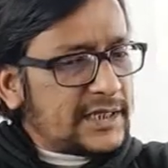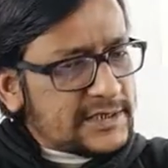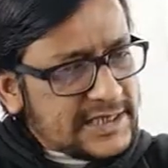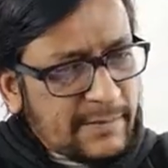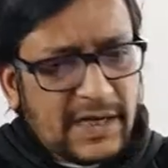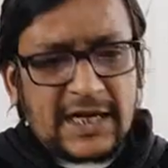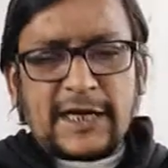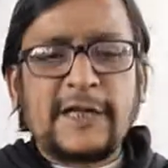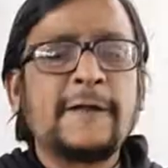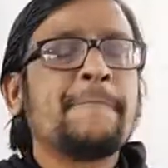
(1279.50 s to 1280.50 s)

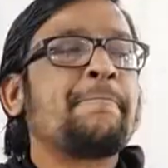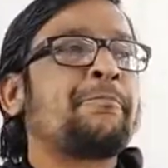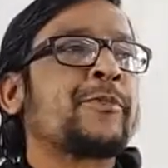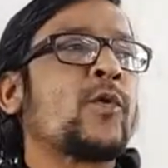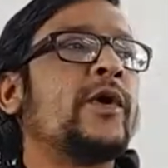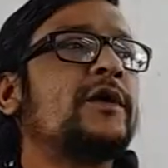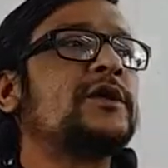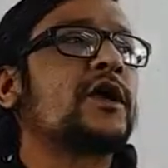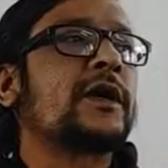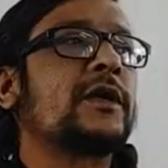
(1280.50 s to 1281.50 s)
Similarly, when we
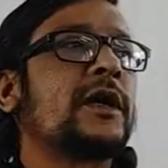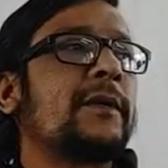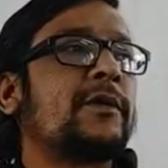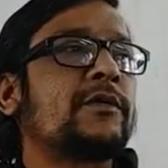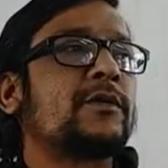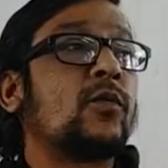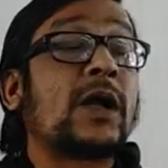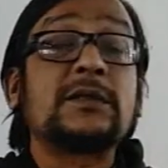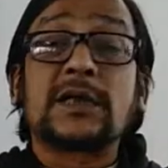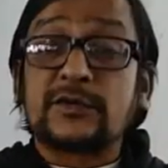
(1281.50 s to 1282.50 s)
are talking about
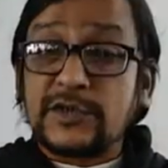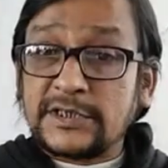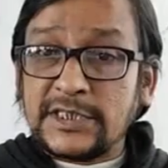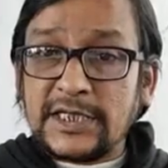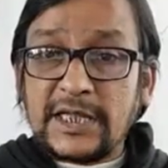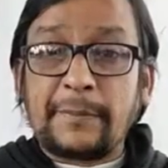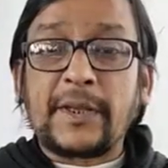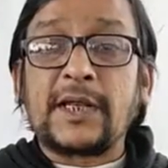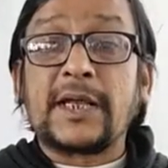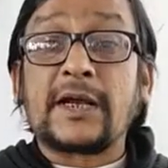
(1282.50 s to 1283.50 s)
1000 year, a
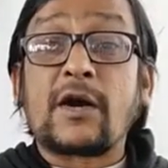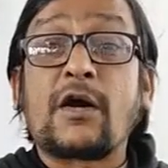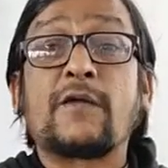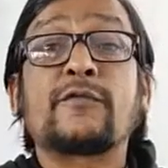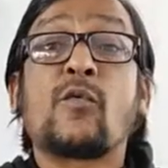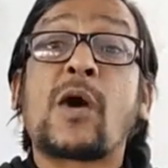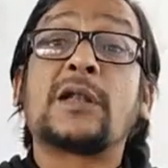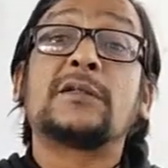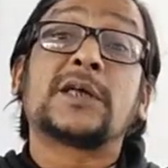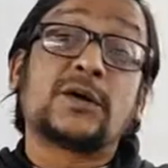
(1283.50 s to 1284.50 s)
period of
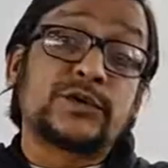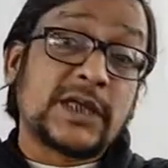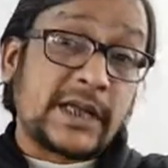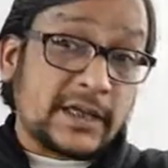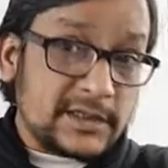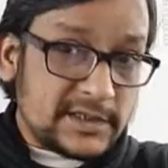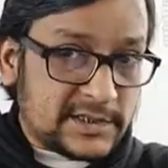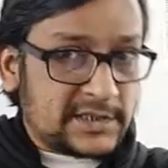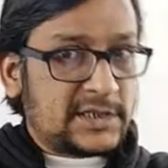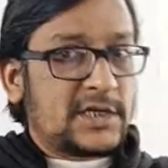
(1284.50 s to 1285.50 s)
1000
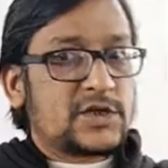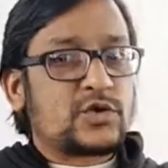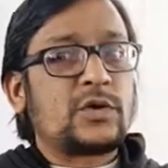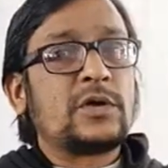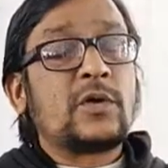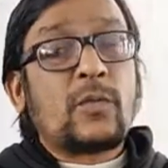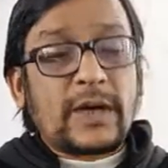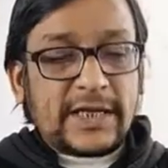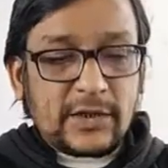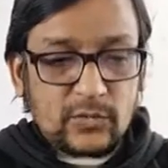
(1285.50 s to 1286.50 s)
years, so
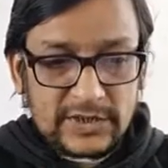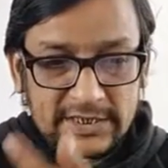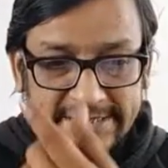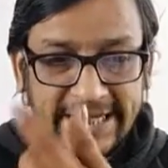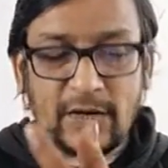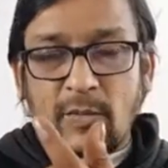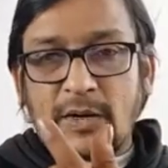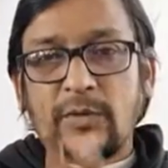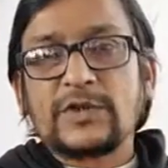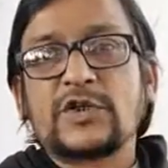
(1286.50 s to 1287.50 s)
what in a single
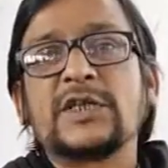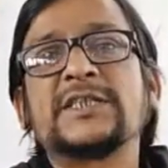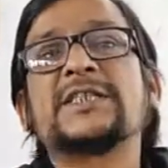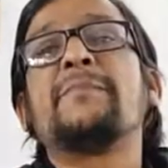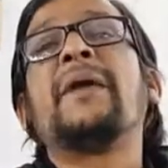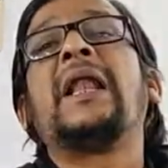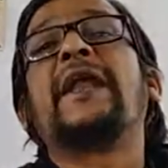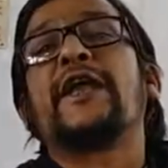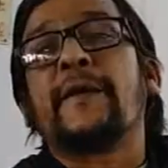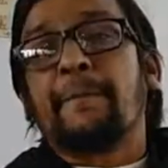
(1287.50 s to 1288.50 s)
word, what is it called? This is a
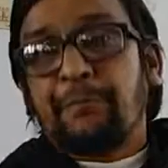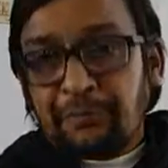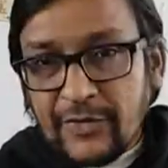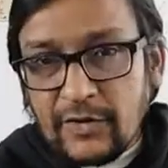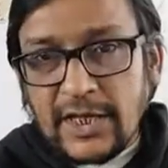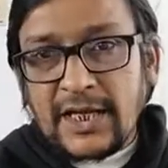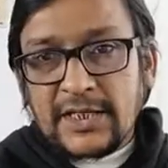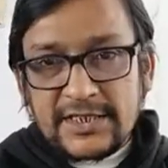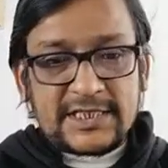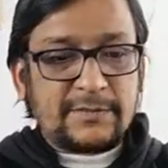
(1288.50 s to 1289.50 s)
millennium, okay.
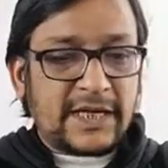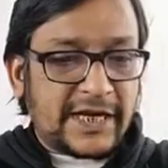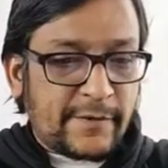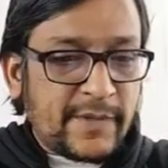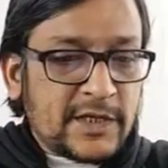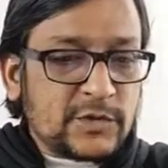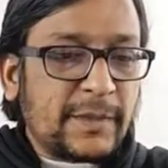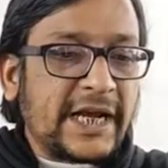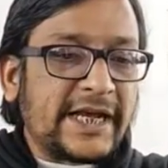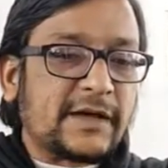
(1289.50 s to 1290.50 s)
This is the millennium. So
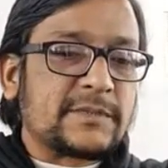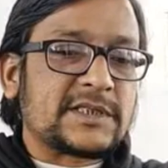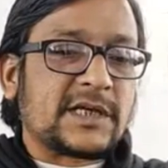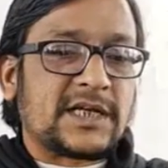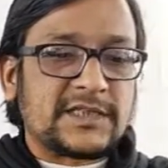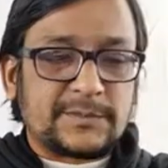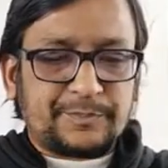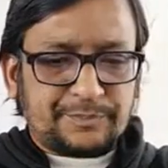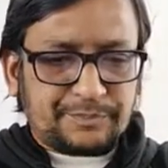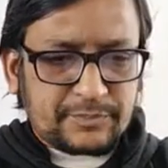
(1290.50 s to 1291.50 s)
millennium is the
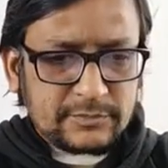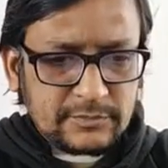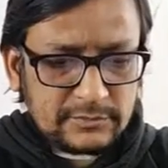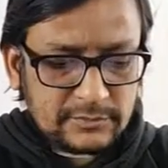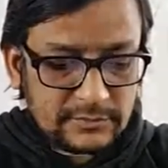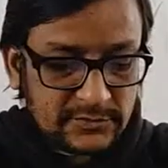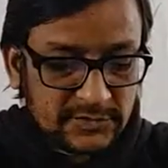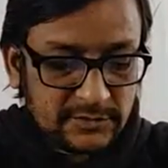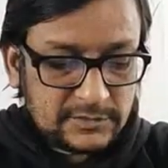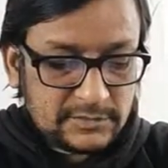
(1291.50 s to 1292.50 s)

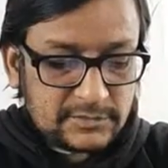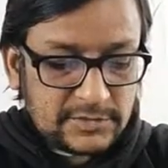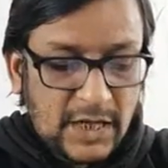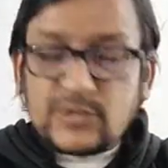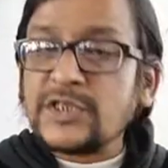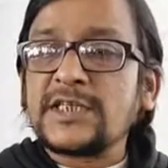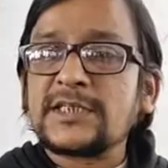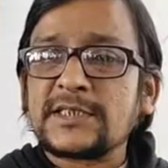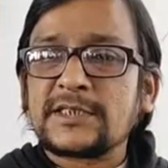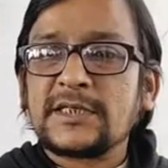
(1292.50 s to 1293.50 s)
100,000
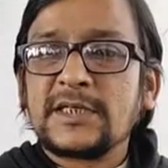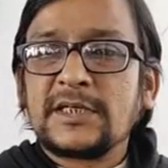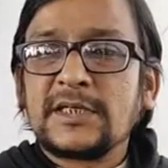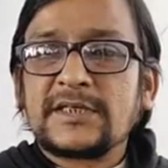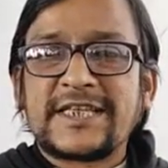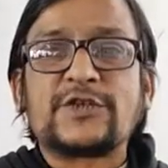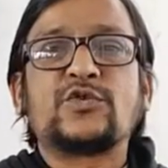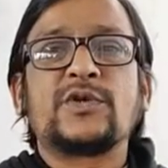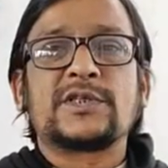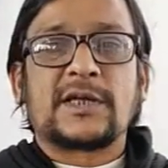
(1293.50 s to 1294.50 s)
years,
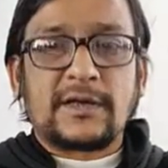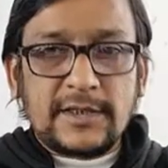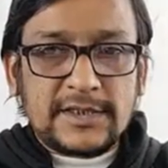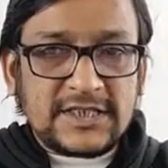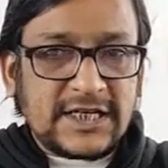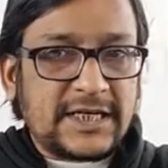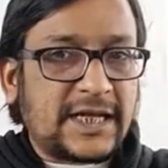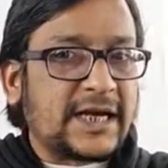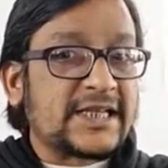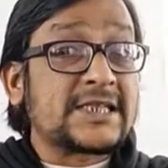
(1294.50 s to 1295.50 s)
century is 100 years, and
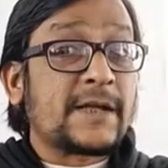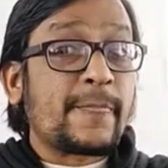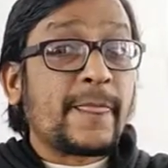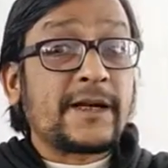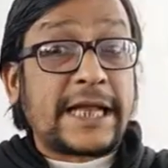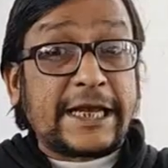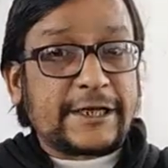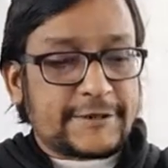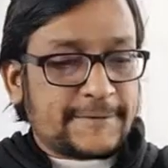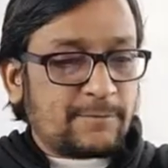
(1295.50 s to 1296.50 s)
decade is 10
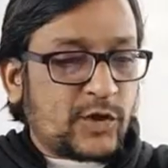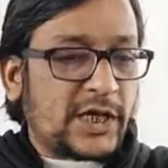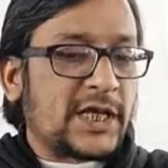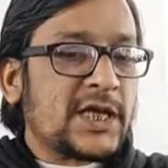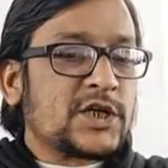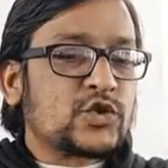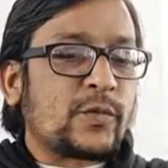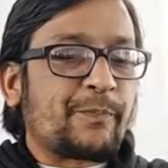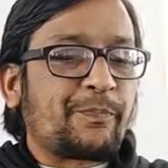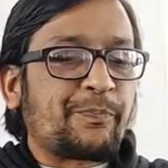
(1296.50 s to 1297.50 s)
years, okay.
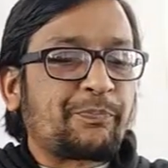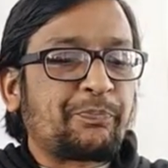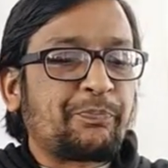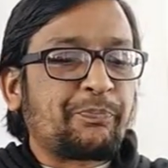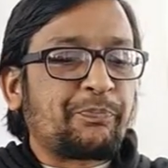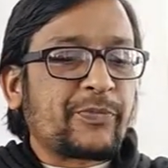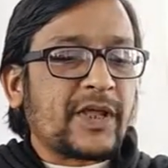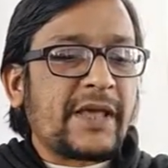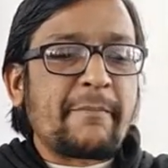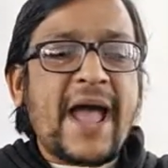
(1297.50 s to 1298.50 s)
So
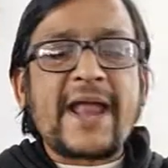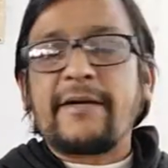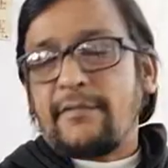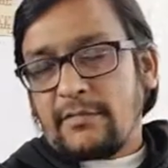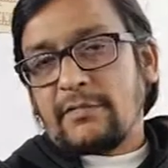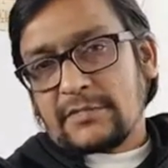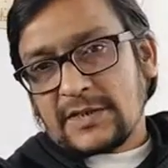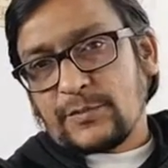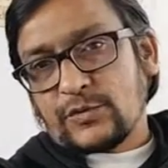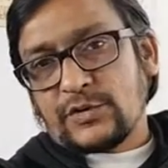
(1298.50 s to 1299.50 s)
a man,
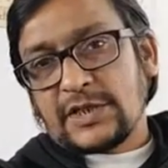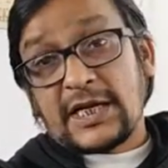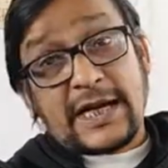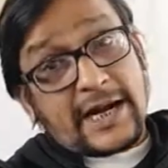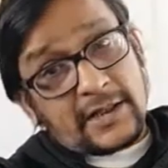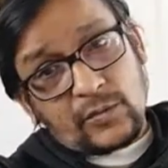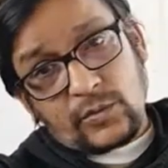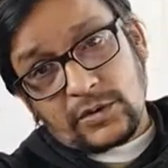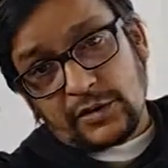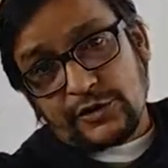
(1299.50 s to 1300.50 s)
suppose there are another
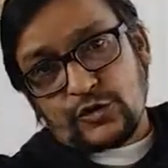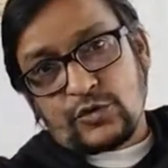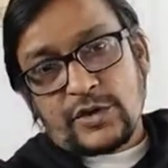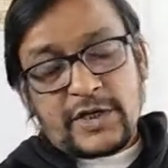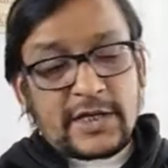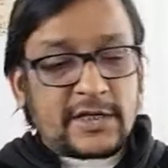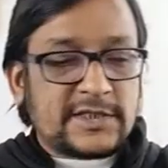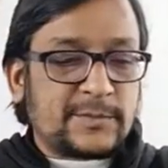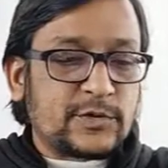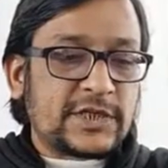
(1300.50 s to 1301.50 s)
word also,
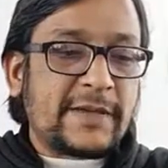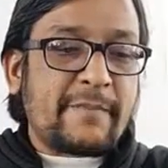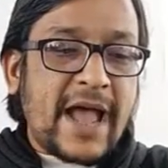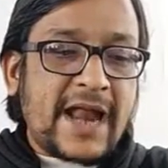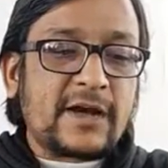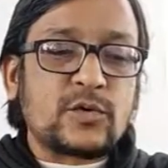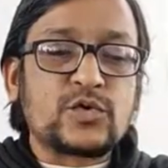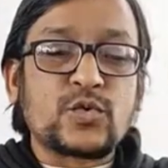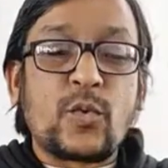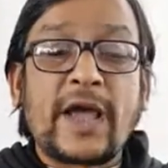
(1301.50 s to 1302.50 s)
suppose a man
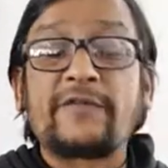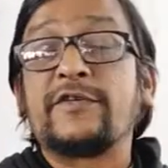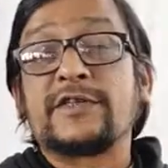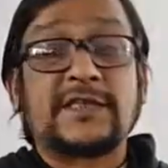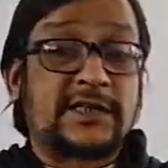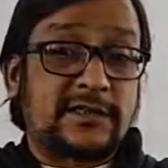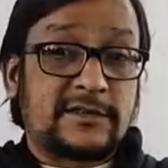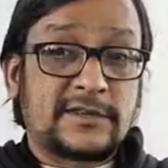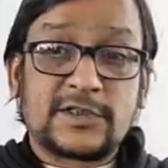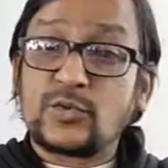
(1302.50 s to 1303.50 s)
whose wife is dead
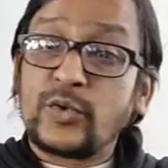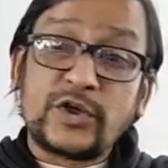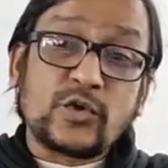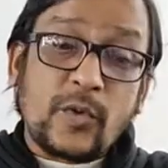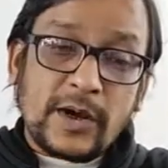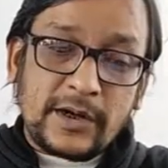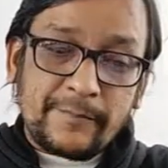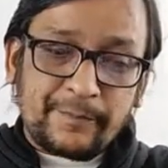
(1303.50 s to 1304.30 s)
is widower,